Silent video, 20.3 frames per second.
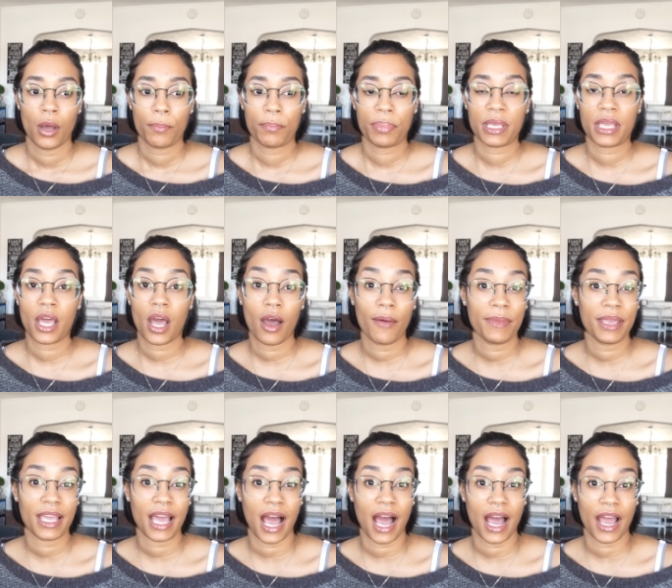
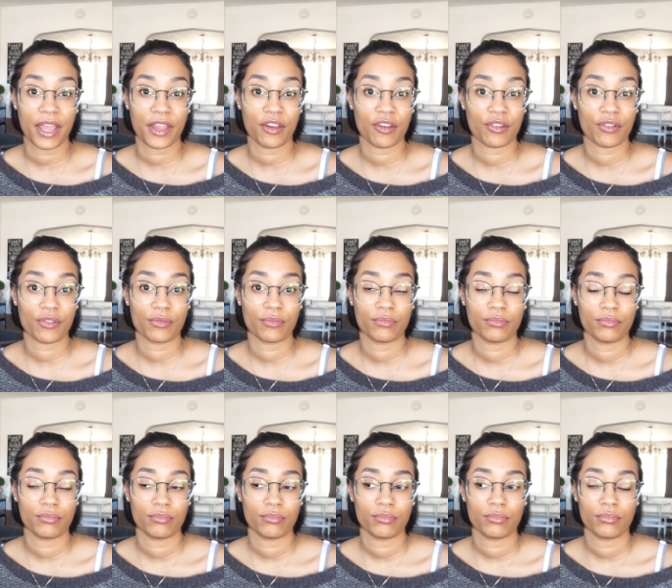becoming iron
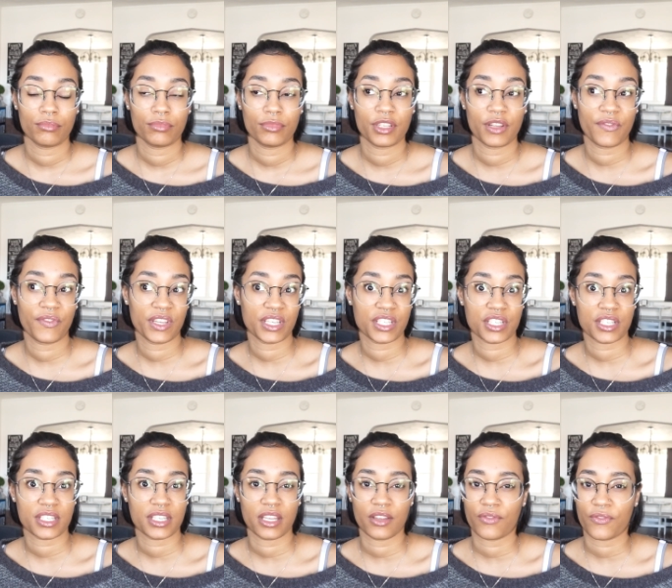
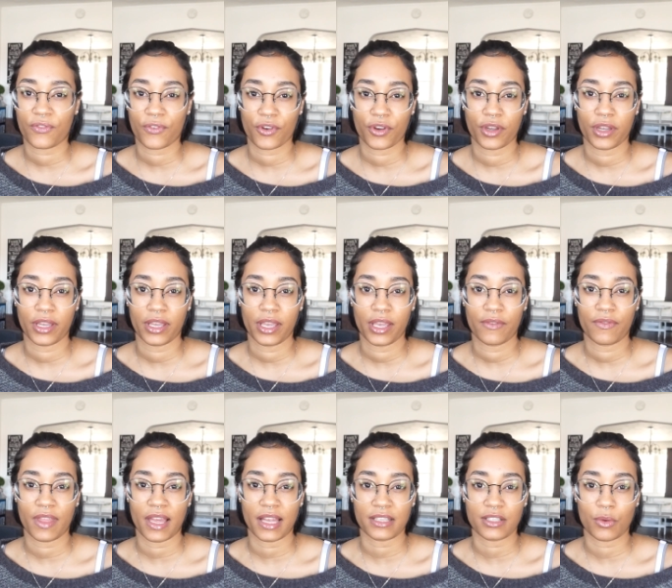deficiency free, if
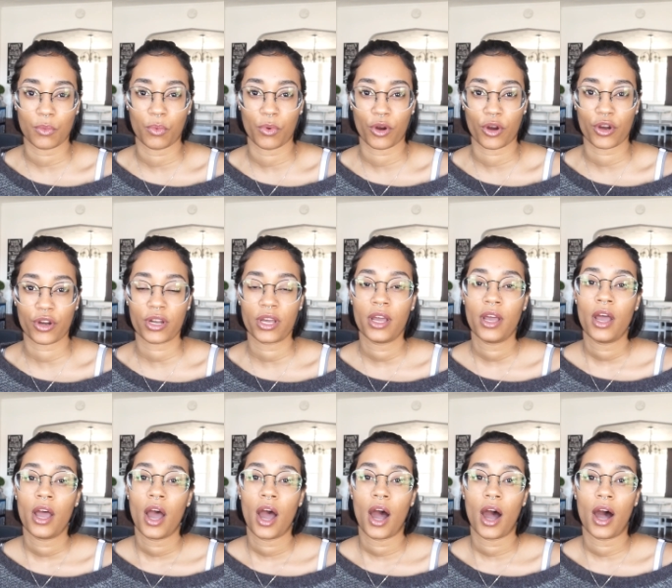that's a word.
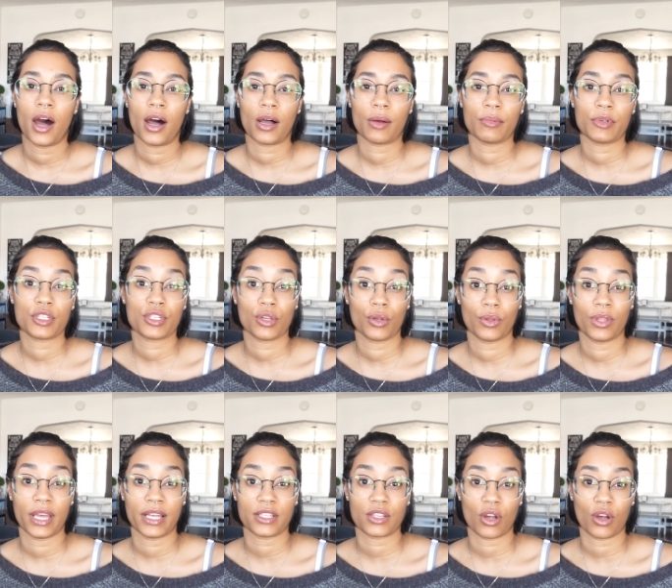Um, so
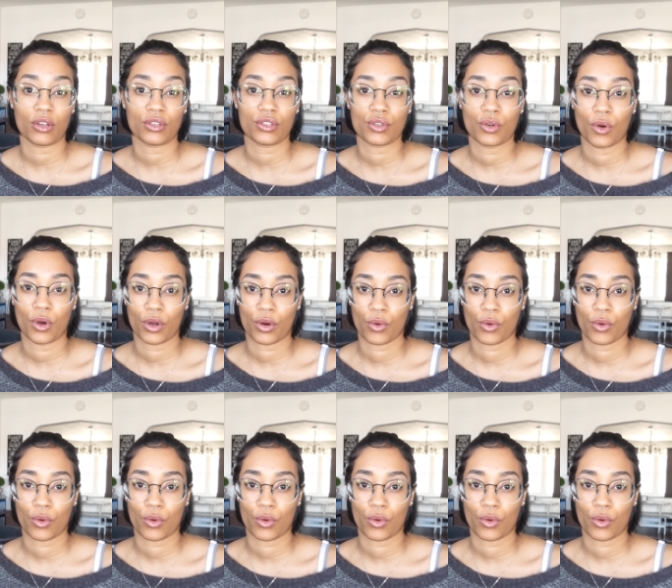that's also a